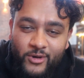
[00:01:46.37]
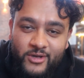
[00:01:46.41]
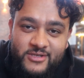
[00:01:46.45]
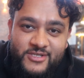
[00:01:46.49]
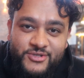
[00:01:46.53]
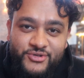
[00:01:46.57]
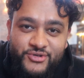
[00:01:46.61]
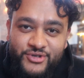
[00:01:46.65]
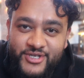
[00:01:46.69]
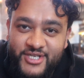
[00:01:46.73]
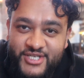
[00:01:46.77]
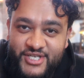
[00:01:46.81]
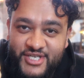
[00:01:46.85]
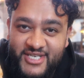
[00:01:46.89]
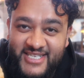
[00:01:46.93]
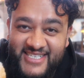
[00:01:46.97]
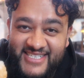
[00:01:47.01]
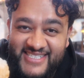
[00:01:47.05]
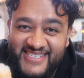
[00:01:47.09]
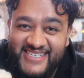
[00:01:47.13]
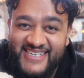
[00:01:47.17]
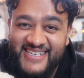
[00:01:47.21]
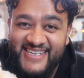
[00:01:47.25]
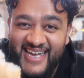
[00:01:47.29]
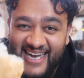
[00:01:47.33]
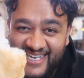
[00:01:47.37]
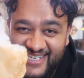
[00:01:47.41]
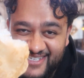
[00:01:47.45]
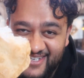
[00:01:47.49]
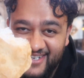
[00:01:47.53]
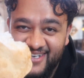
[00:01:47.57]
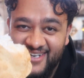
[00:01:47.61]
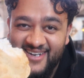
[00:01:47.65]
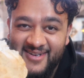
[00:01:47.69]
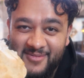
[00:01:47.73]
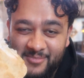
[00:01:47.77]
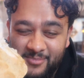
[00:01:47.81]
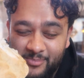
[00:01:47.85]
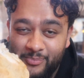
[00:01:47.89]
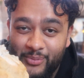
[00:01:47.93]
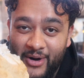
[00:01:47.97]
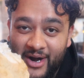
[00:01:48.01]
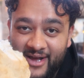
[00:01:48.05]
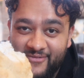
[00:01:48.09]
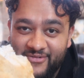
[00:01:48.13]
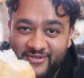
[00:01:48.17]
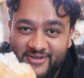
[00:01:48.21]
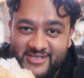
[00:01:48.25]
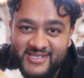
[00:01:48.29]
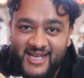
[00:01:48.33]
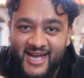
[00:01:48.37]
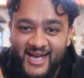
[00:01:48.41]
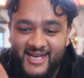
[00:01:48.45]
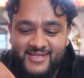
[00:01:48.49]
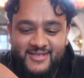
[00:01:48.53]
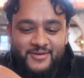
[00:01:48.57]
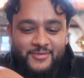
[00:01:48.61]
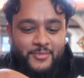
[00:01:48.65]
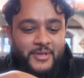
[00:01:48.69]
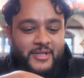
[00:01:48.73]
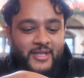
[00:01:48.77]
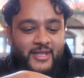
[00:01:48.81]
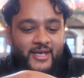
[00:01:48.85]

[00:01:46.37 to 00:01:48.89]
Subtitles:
what's traditionally seen as a breakfast item in